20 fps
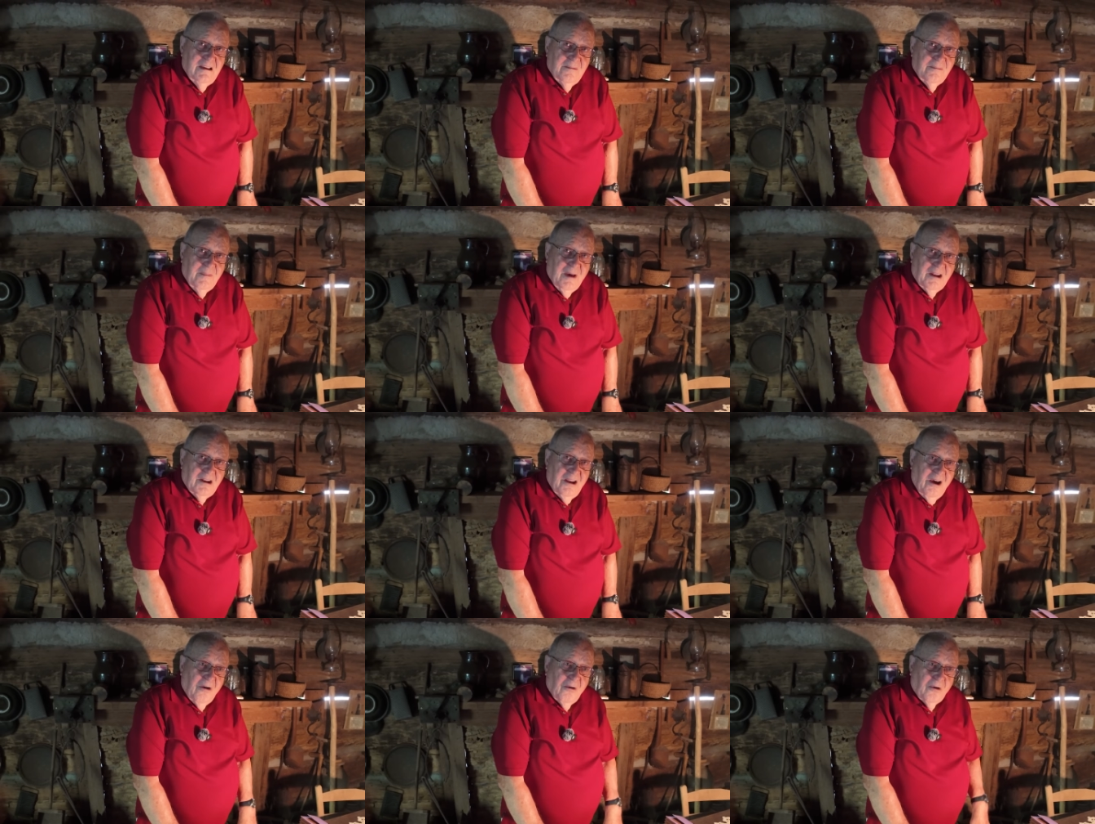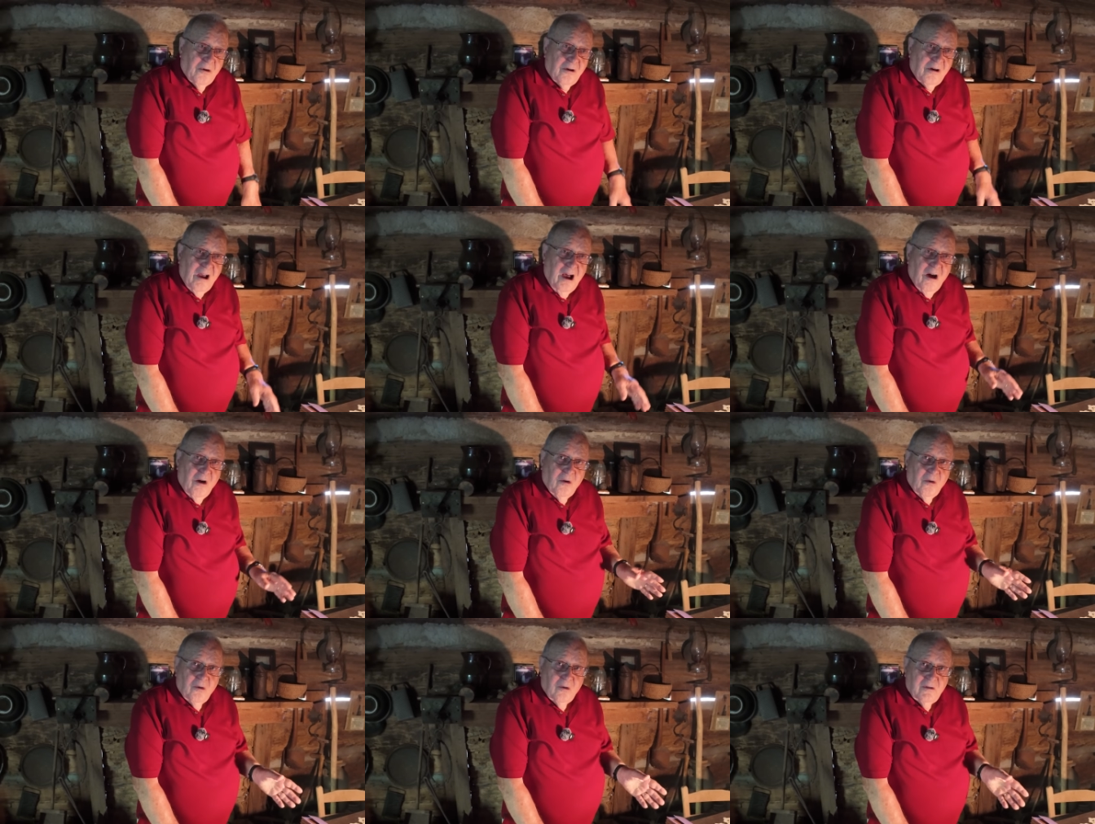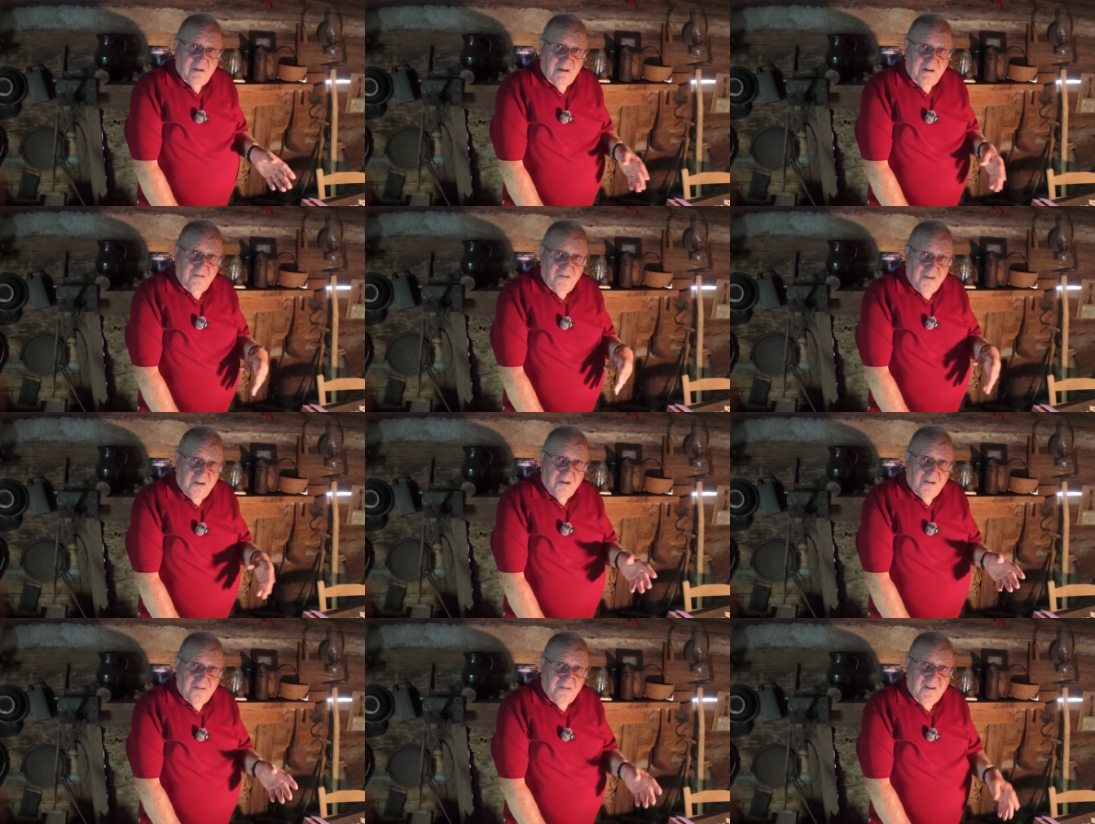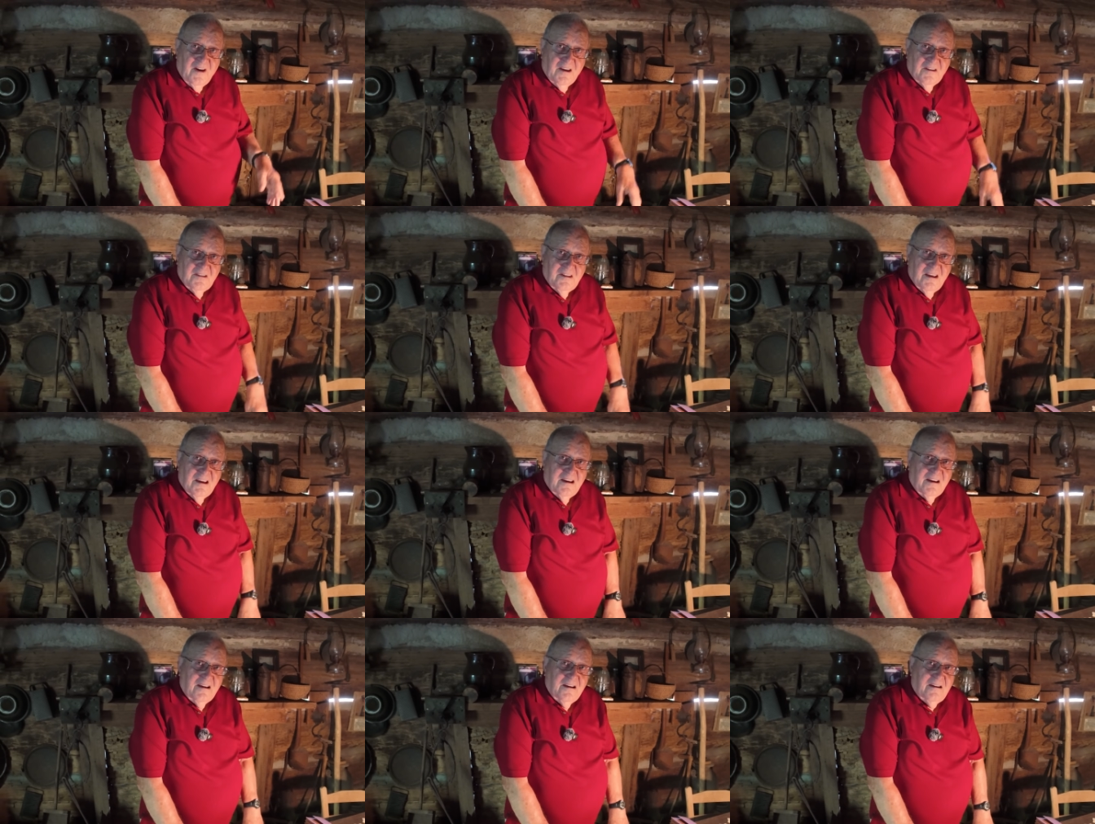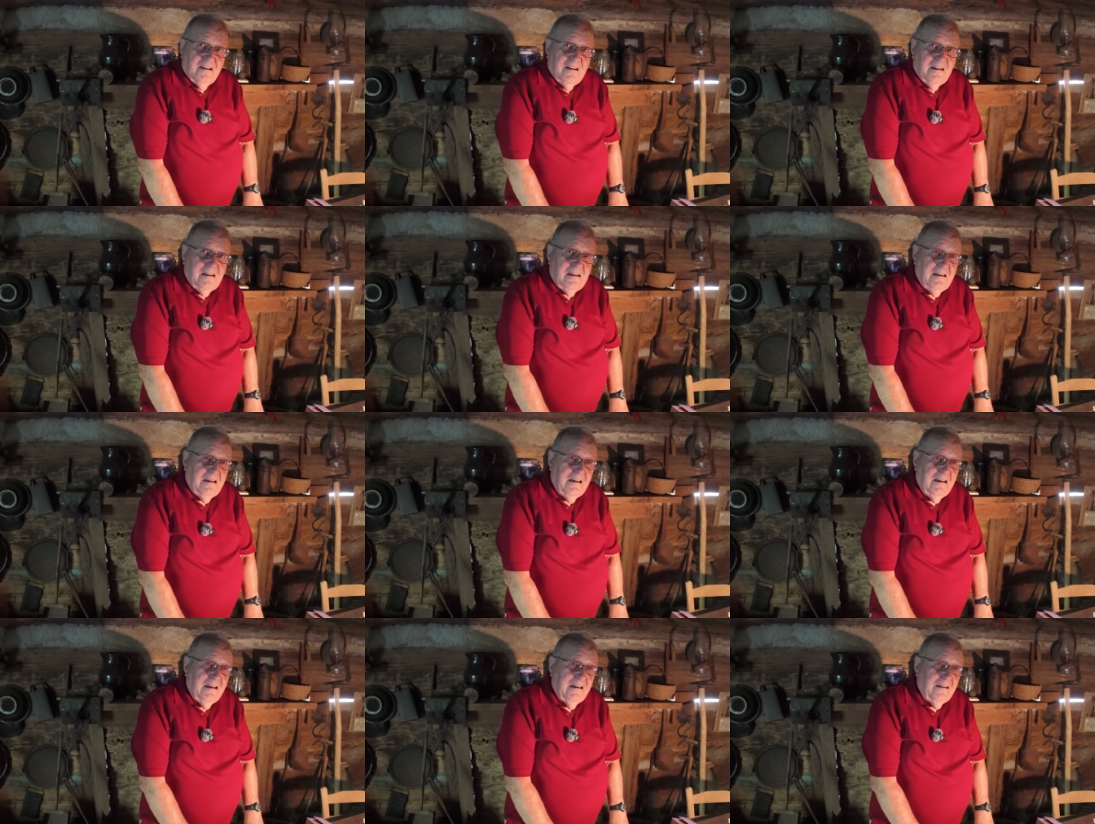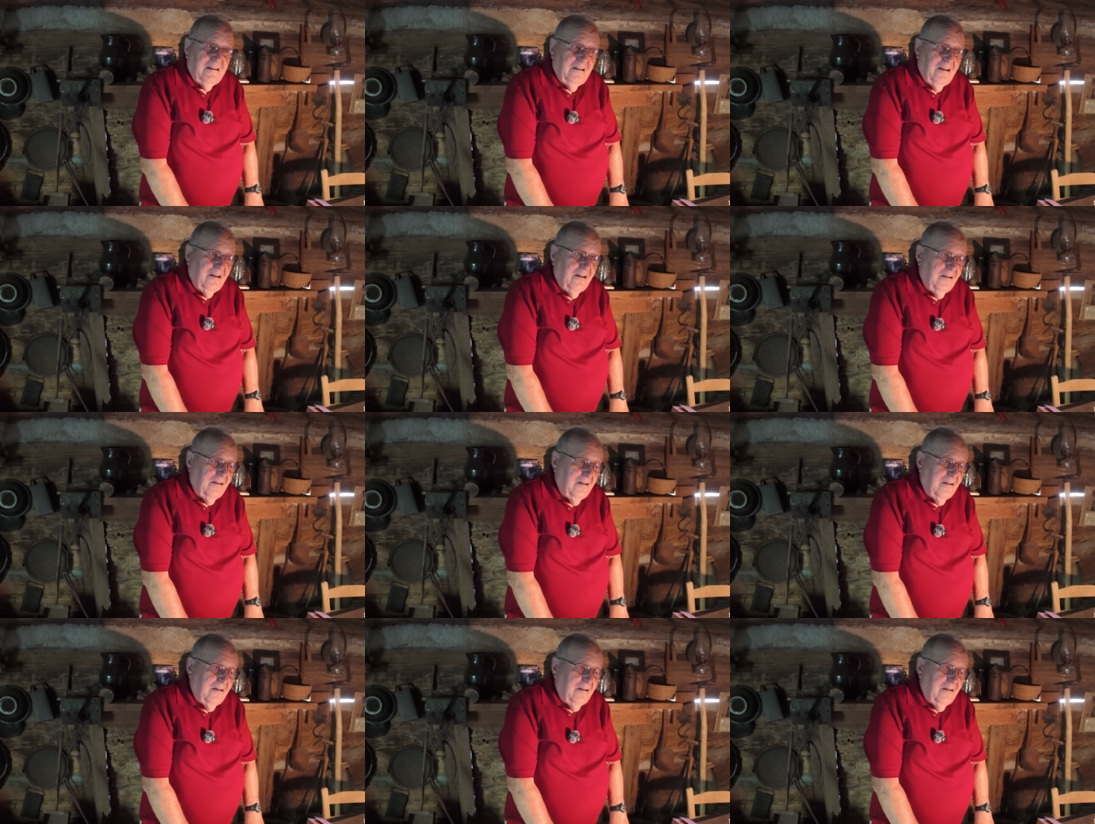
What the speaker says: My daughter called and verified that, and